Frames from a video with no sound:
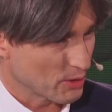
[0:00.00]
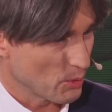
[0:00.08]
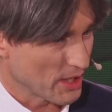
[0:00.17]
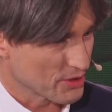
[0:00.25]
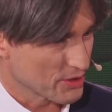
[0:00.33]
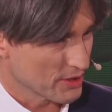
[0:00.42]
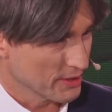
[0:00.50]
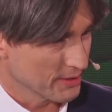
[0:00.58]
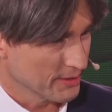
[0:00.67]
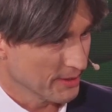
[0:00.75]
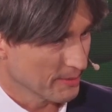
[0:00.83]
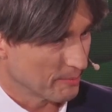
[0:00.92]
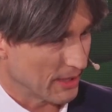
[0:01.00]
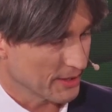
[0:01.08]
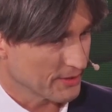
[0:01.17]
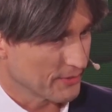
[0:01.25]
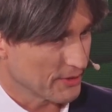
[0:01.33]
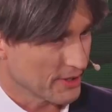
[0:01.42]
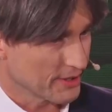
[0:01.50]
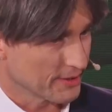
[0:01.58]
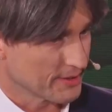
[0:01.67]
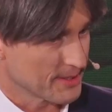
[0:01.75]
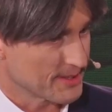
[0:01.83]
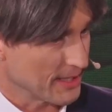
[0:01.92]
question, but very
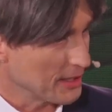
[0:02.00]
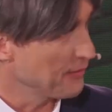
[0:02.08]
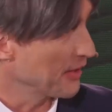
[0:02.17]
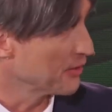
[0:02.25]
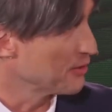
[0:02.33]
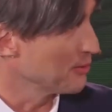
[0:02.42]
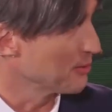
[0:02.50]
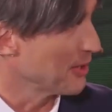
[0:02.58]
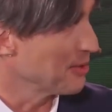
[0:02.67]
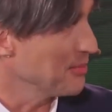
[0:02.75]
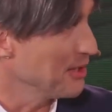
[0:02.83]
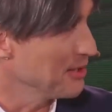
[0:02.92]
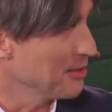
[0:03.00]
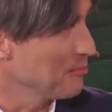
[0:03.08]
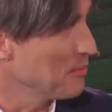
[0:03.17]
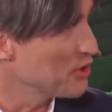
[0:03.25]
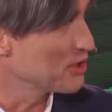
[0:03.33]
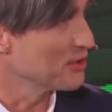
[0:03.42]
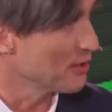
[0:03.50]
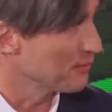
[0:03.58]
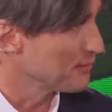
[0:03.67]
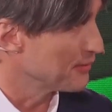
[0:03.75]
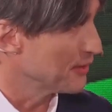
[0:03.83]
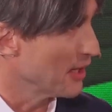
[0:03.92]
significant too. I mean, the mission of
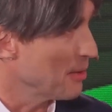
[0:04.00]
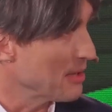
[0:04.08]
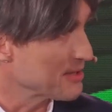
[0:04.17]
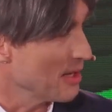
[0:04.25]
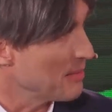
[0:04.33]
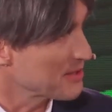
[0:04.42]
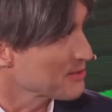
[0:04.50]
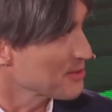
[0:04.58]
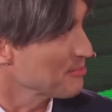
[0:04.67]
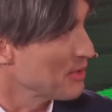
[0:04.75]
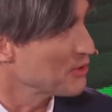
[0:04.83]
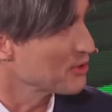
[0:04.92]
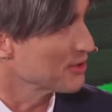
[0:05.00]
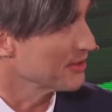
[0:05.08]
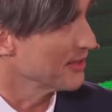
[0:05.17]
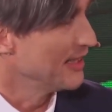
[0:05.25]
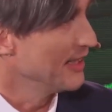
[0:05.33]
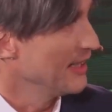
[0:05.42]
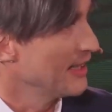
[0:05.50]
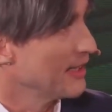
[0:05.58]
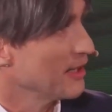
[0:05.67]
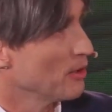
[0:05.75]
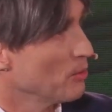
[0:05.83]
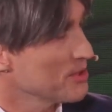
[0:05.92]
Amazon's mission.
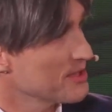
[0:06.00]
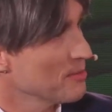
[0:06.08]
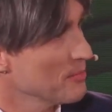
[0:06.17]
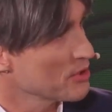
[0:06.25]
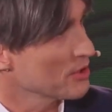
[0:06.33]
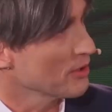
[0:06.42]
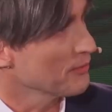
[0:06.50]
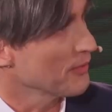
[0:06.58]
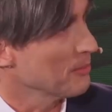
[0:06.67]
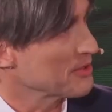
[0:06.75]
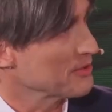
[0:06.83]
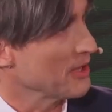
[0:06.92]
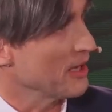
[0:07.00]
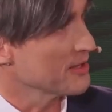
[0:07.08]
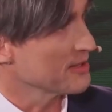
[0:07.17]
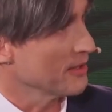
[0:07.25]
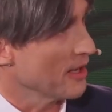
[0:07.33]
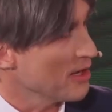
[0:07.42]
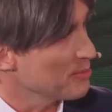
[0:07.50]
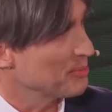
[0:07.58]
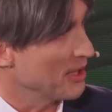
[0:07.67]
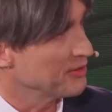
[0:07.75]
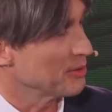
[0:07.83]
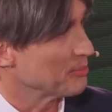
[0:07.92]
What's the mission of Amazon as an
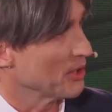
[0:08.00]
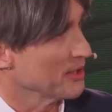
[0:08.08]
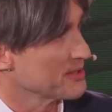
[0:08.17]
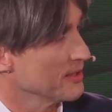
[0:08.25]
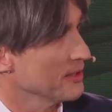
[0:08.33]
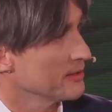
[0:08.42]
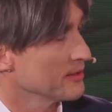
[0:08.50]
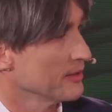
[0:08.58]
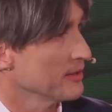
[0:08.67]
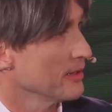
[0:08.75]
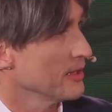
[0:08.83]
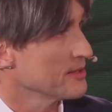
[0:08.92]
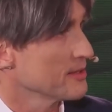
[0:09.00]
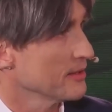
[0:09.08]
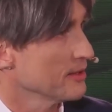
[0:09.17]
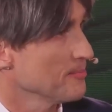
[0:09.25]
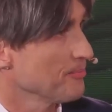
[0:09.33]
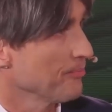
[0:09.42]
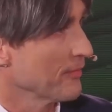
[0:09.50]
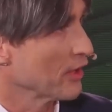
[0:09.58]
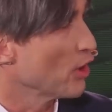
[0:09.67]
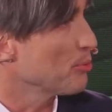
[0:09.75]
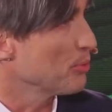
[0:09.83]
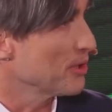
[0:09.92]
enterprise and as a
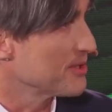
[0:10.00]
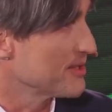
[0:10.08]
corporate